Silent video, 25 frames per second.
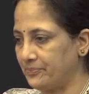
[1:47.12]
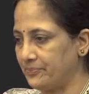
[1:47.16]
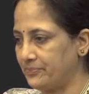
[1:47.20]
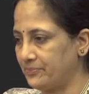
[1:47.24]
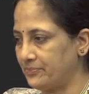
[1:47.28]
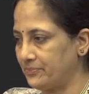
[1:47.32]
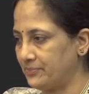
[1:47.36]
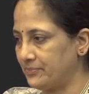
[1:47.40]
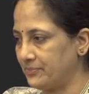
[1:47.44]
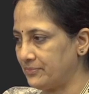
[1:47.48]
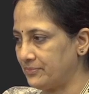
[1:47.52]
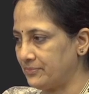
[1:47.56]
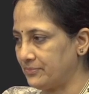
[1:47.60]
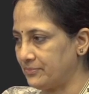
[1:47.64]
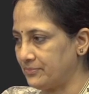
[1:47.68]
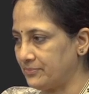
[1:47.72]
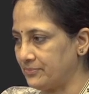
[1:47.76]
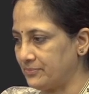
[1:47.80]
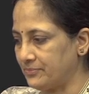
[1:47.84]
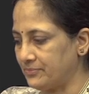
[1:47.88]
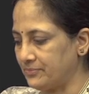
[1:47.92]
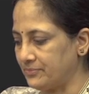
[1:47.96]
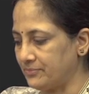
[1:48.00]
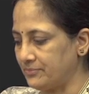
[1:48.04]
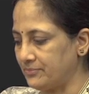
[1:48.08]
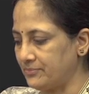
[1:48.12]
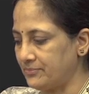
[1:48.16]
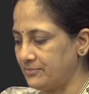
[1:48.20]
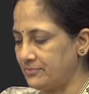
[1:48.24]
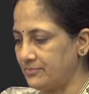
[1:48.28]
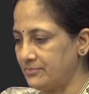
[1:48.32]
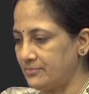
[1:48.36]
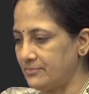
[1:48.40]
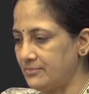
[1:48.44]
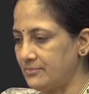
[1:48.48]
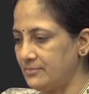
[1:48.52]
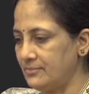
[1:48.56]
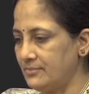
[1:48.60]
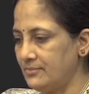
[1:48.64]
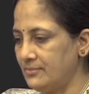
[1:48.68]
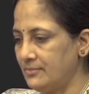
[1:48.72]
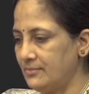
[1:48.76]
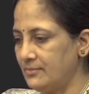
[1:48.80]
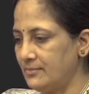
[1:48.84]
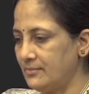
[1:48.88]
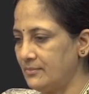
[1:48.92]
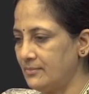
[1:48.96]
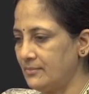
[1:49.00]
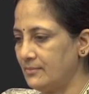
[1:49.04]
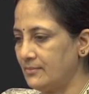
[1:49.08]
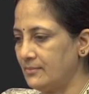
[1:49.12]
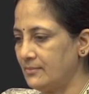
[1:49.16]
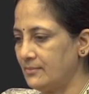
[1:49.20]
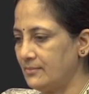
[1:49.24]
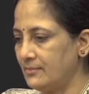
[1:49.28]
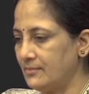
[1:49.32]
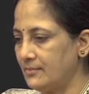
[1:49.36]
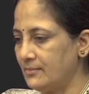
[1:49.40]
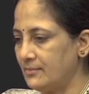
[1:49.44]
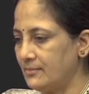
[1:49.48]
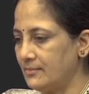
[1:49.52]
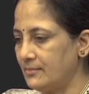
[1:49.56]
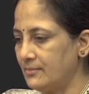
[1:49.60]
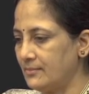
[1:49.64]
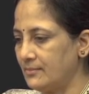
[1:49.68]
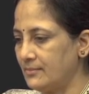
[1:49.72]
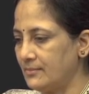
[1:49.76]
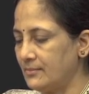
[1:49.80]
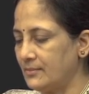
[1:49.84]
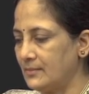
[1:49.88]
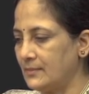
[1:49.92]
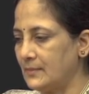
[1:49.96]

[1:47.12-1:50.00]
Nobody speaks.